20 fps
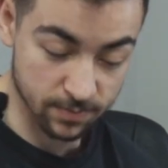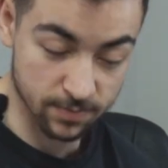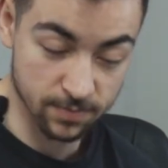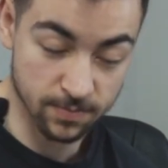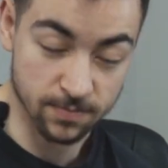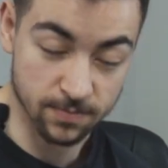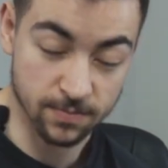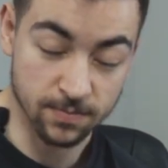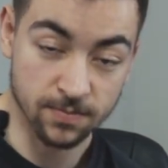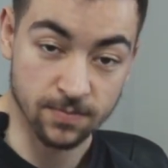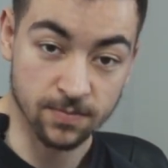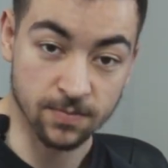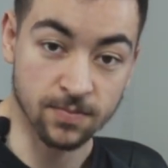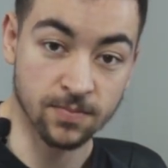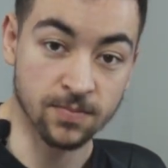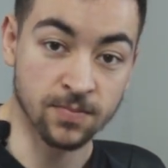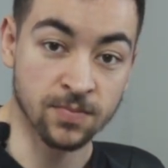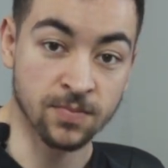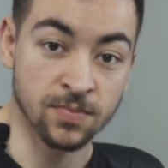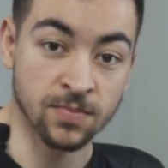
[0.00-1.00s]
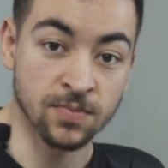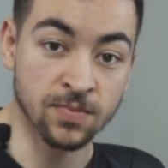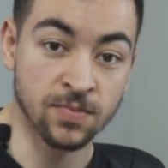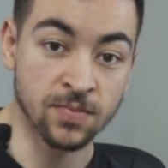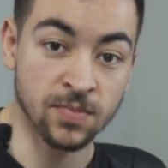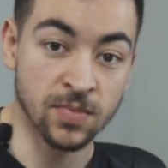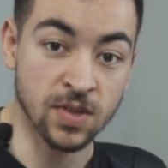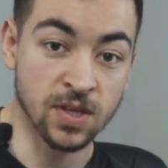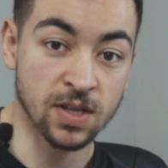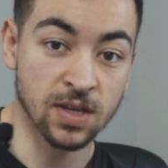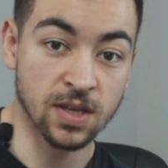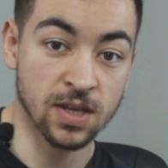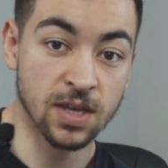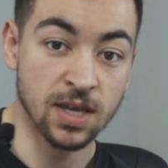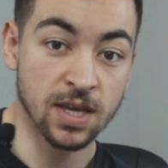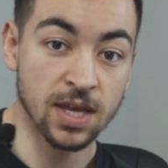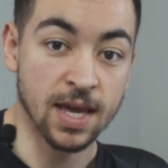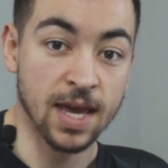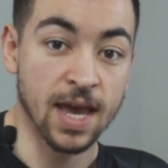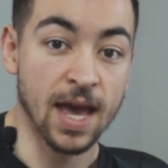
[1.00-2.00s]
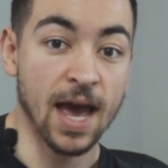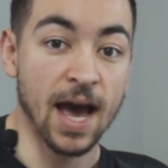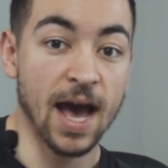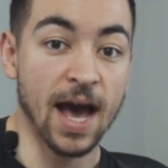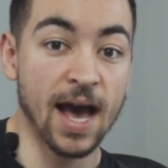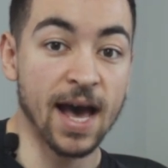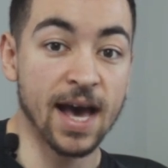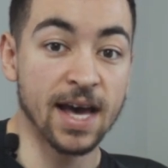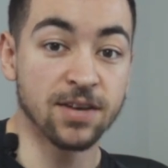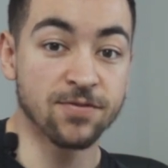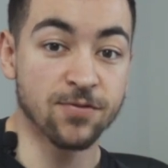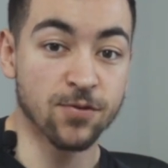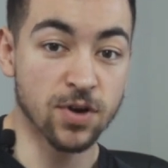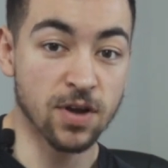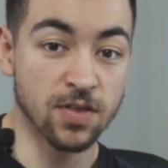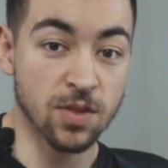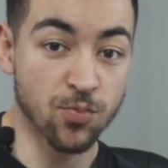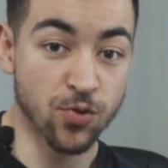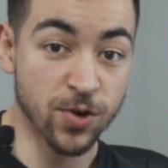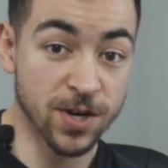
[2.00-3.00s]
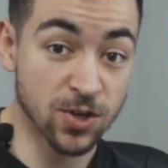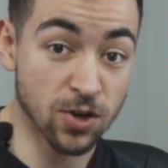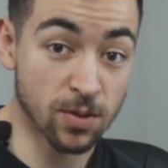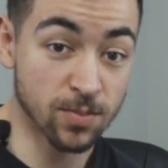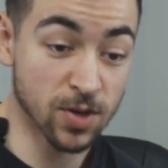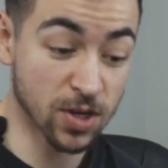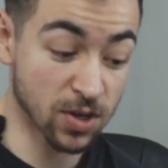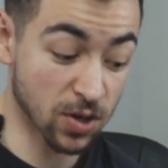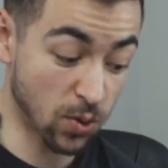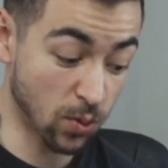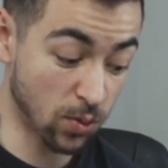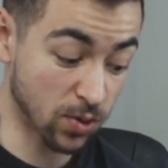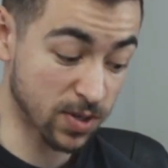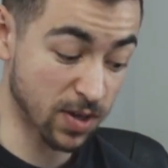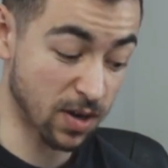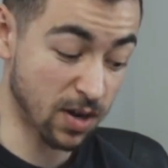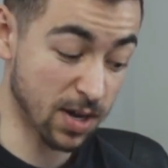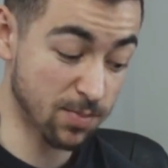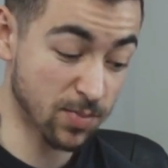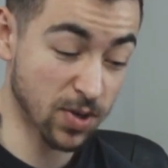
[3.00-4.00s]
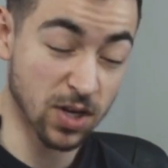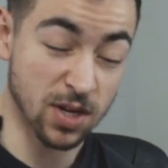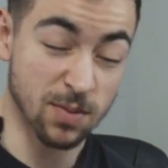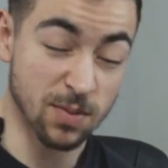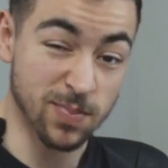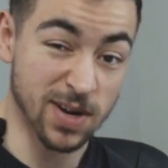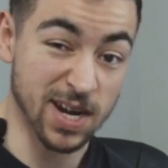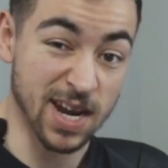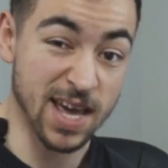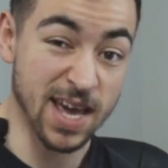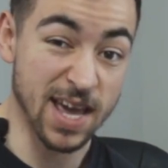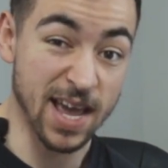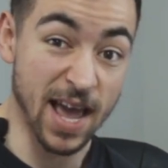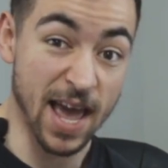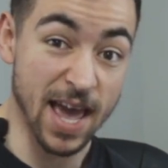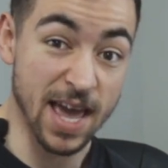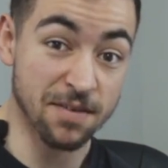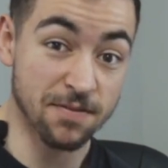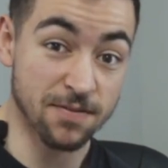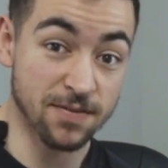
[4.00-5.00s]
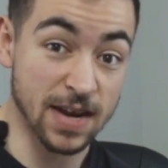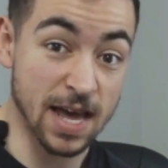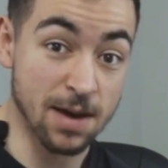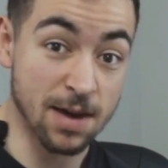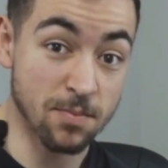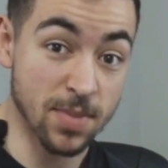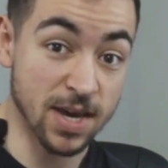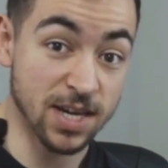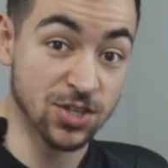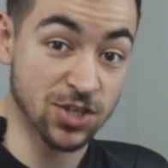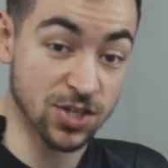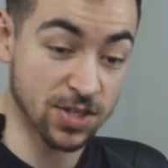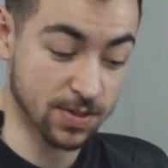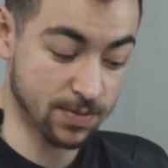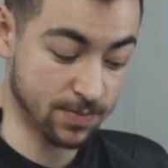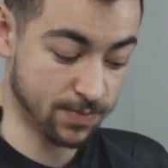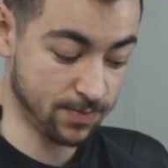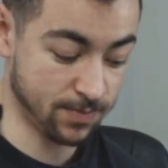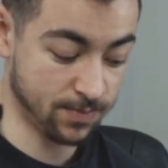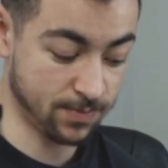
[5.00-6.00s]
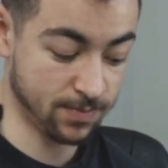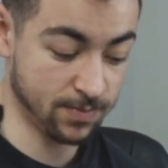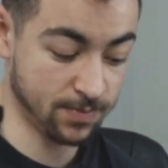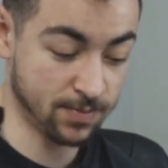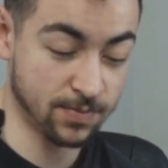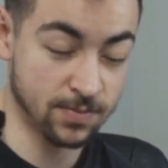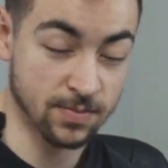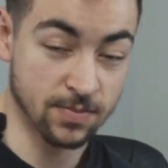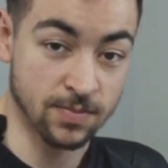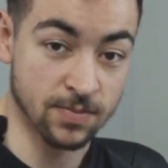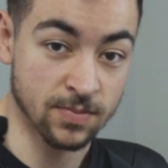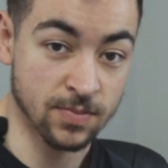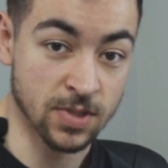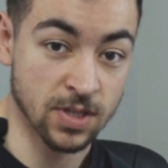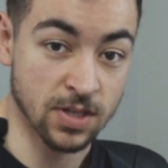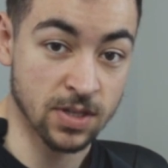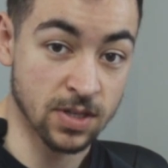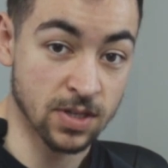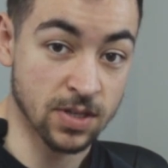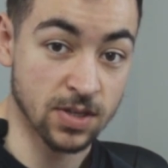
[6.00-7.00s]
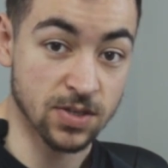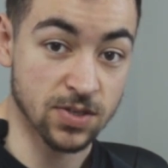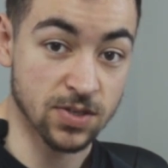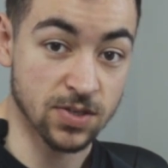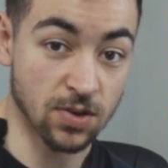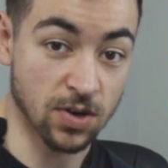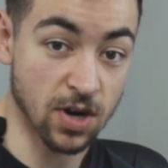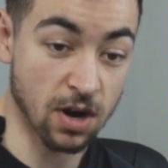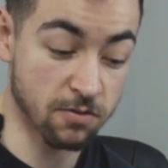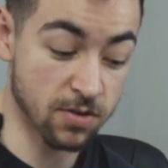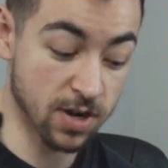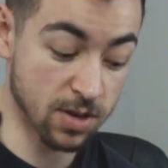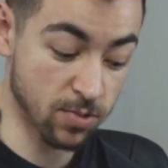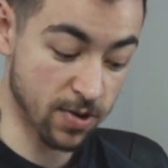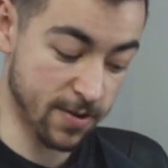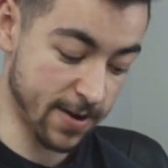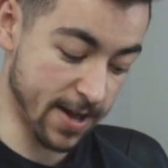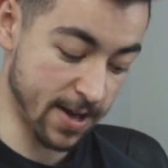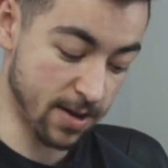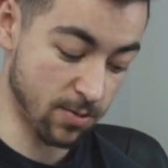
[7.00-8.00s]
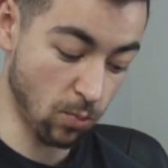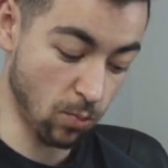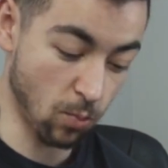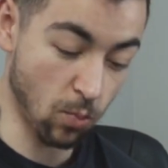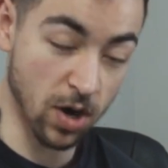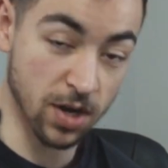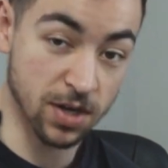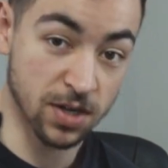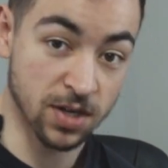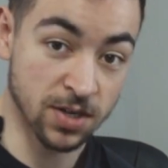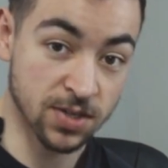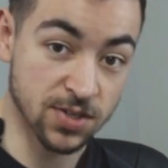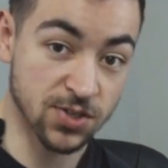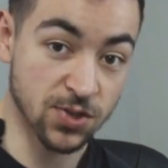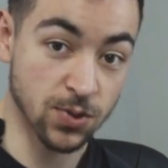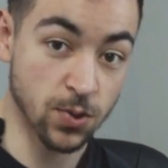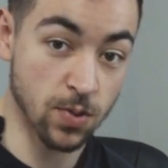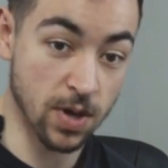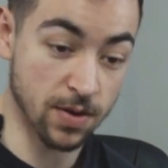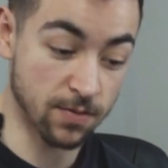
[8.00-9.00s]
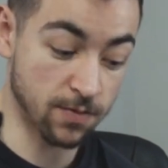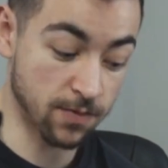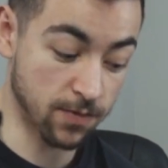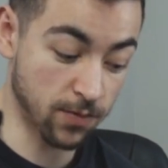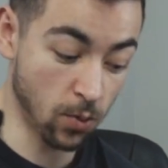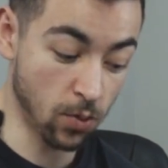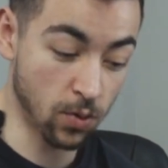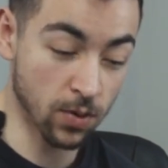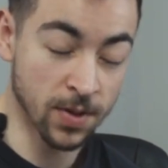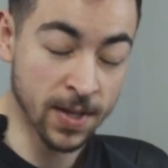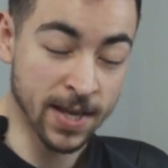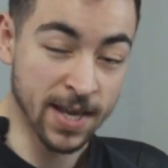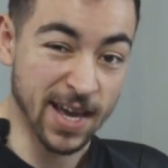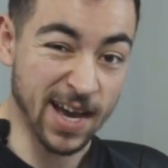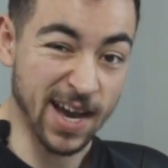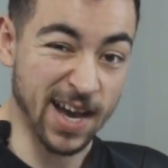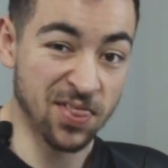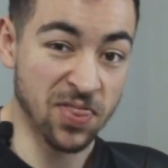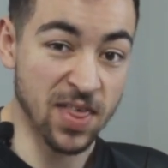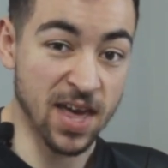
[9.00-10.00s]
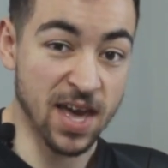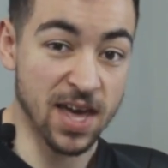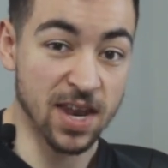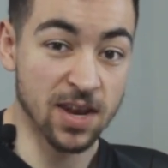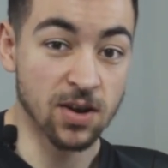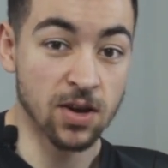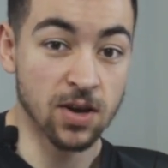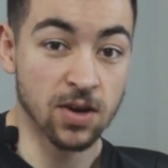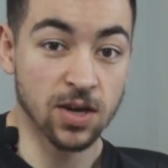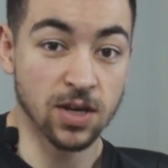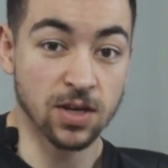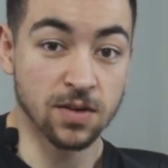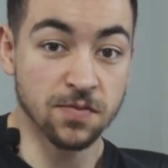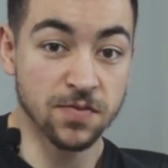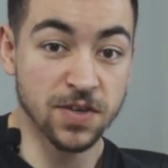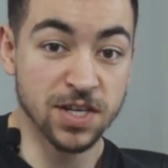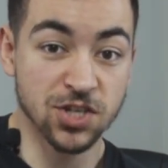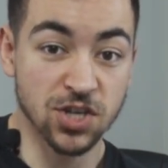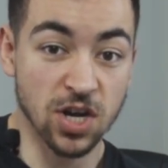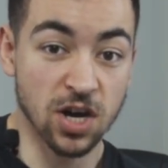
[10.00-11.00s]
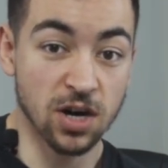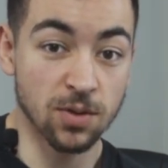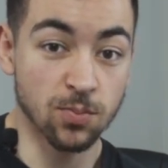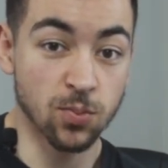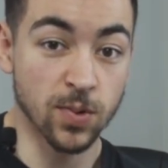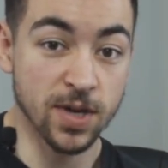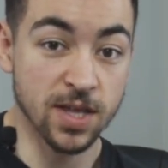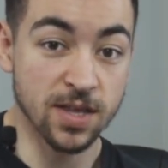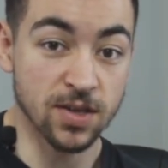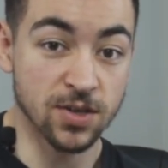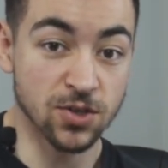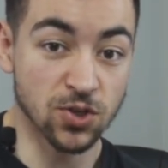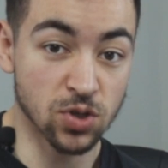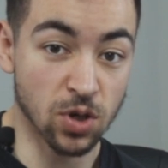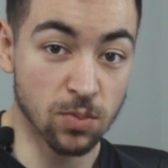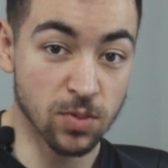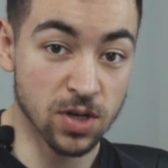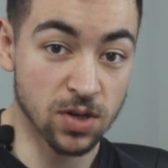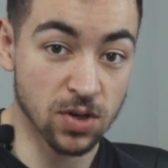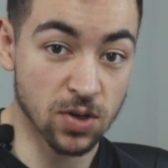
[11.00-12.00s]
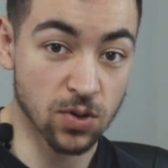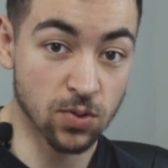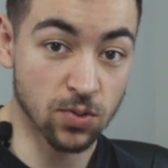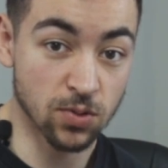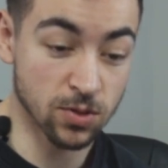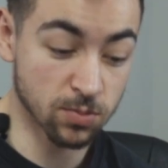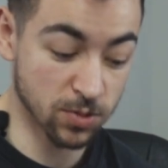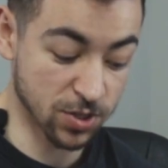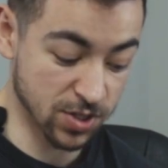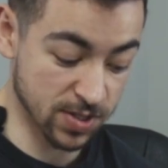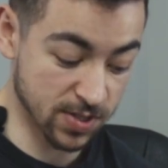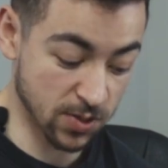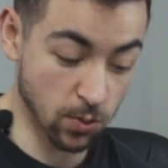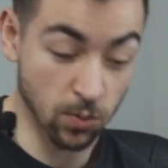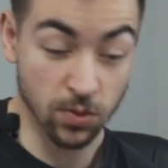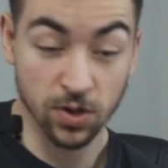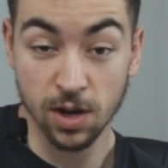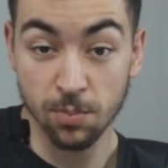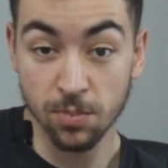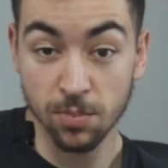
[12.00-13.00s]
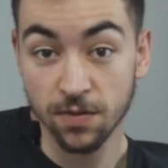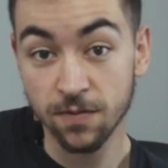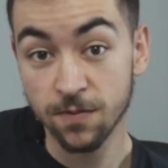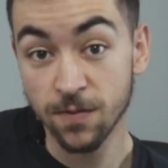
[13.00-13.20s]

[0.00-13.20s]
And for another predominant chord, I'm going to play A flat major. So currently we're at one, two, and four, and then I'm going to finish up with a dominant chord, which is chord number